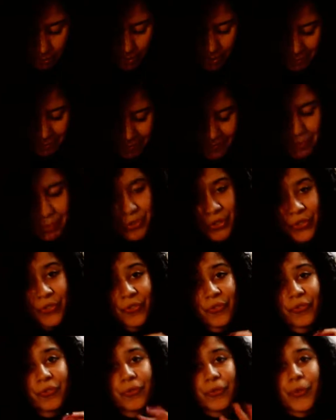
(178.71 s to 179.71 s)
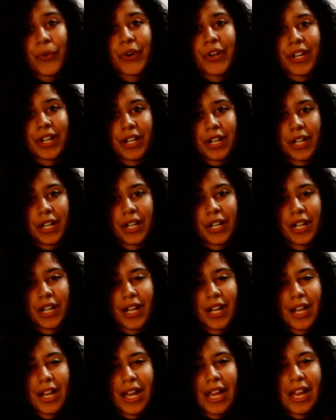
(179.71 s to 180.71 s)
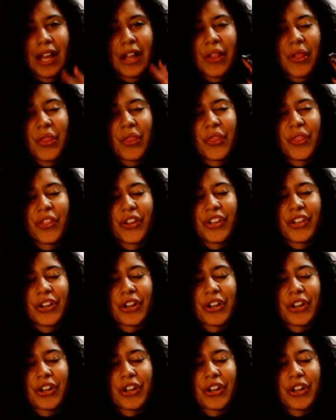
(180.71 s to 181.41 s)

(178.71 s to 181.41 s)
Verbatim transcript: Problem number four, the